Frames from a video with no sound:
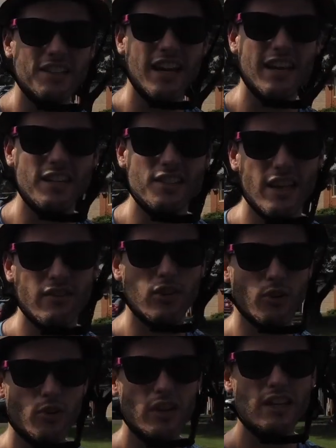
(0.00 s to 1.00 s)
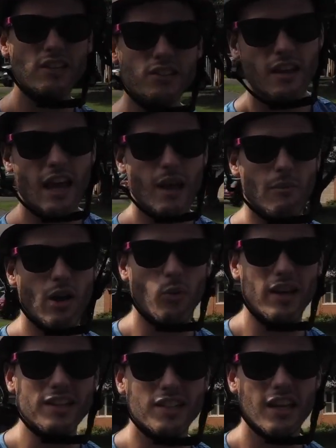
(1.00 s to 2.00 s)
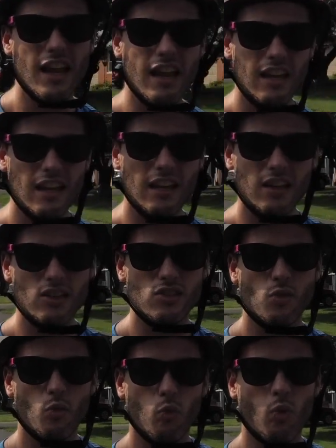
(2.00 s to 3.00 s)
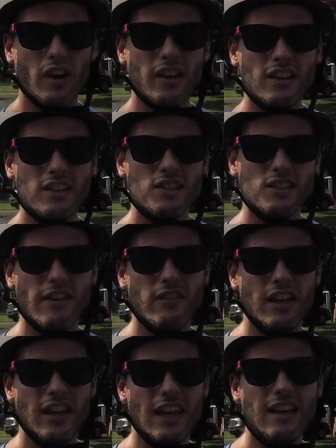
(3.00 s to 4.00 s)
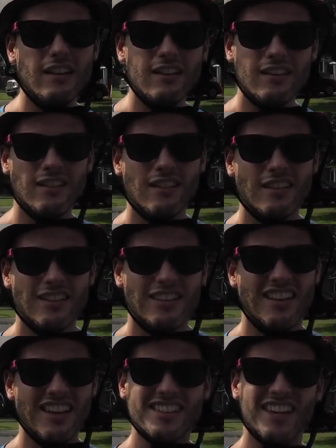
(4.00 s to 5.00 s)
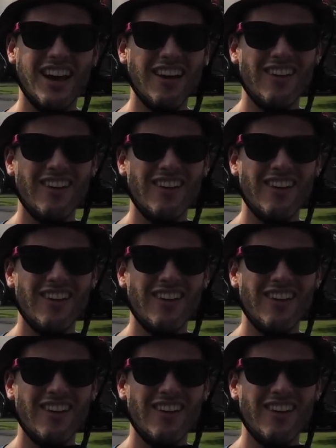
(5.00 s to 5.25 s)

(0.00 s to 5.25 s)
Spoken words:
87 degrees and my weight today is 178. Let's go.